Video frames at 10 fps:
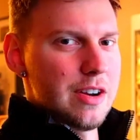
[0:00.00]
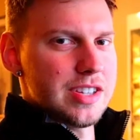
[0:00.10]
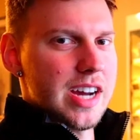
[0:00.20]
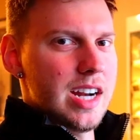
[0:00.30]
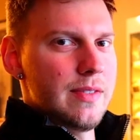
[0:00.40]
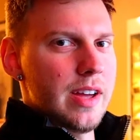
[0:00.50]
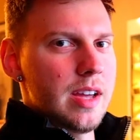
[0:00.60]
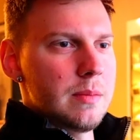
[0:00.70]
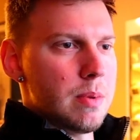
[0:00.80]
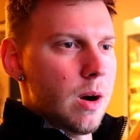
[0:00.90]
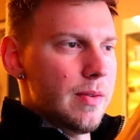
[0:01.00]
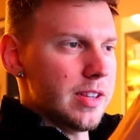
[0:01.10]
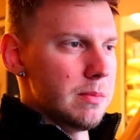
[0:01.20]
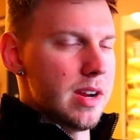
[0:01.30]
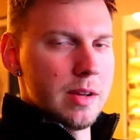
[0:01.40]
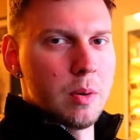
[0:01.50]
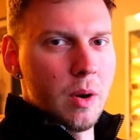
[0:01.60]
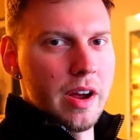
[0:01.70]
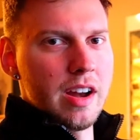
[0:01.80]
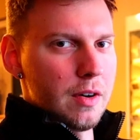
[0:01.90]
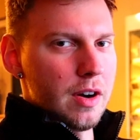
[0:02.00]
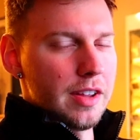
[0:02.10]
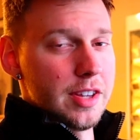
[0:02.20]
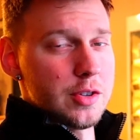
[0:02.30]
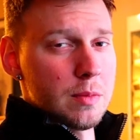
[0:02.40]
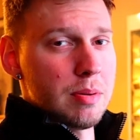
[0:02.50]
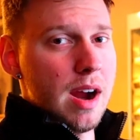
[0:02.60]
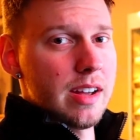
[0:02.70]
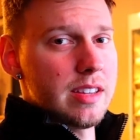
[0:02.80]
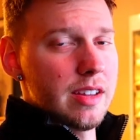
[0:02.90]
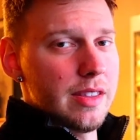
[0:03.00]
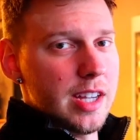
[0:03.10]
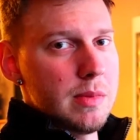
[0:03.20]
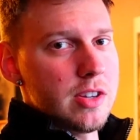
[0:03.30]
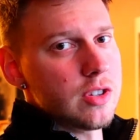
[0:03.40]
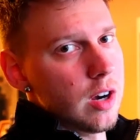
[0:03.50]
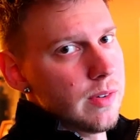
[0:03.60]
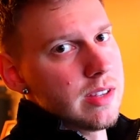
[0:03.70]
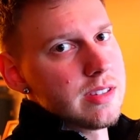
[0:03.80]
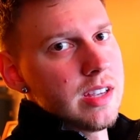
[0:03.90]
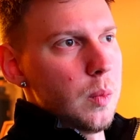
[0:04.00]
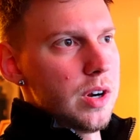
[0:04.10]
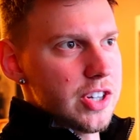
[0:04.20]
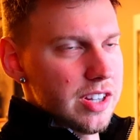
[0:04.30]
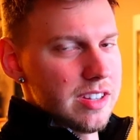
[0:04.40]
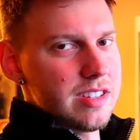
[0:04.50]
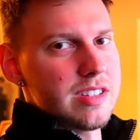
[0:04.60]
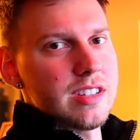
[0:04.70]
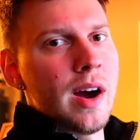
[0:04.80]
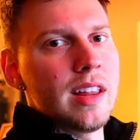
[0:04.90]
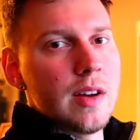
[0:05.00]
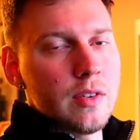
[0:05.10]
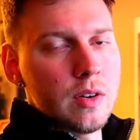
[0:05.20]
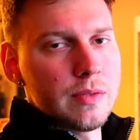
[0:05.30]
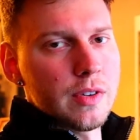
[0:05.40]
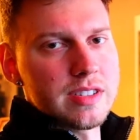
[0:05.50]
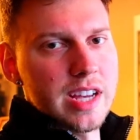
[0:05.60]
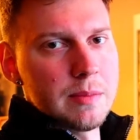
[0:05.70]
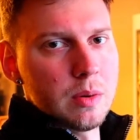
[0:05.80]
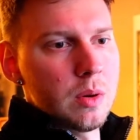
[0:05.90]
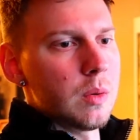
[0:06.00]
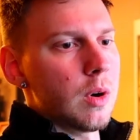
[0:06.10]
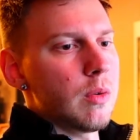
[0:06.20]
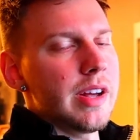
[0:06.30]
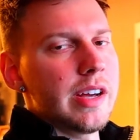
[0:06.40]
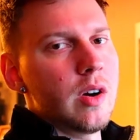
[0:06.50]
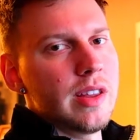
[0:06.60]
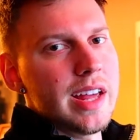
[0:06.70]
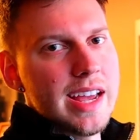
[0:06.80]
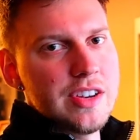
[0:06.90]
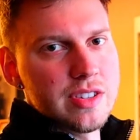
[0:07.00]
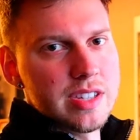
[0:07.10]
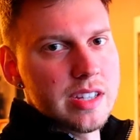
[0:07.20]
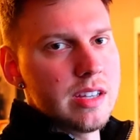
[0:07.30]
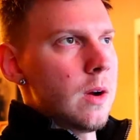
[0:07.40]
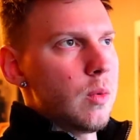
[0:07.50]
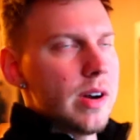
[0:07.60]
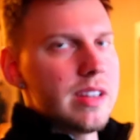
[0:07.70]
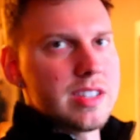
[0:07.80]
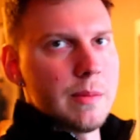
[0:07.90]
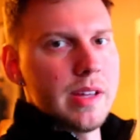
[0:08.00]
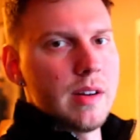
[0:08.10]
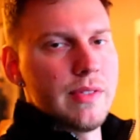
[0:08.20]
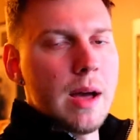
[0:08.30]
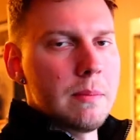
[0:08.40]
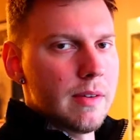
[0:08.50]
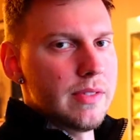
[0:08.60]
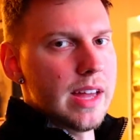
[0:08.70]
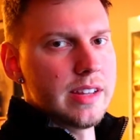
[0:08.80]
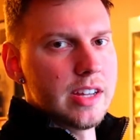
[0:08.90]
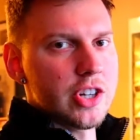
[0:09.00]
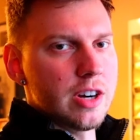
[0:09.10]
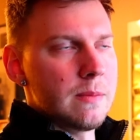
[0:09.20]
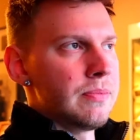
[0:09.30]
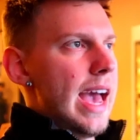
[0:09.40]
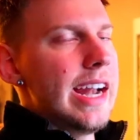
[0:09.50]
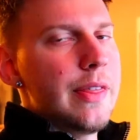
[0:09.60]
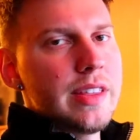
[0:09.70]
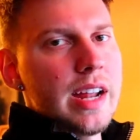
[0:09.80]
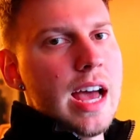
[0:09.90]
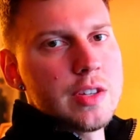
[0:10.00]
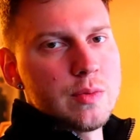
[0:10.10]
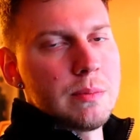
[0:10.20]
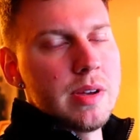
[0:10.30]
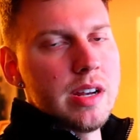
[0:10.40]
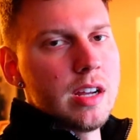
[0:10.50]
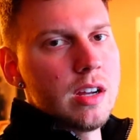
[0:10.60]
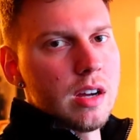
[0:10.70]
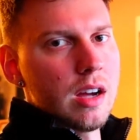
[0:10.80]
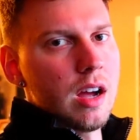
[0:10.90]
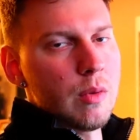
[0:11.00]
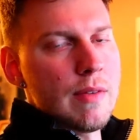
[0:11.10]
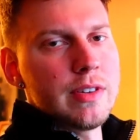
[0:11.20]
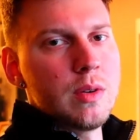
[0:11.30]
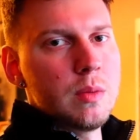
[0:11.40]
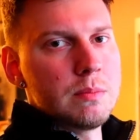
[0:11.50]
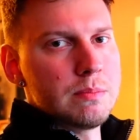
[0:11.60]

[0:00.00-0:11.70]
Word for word: And it's kind of a perfect meeting point for a digital product that can be a service, which is Go High Level, for example, people or running an online agency or running something of that, of that nature, anything that has repeating uh, revenue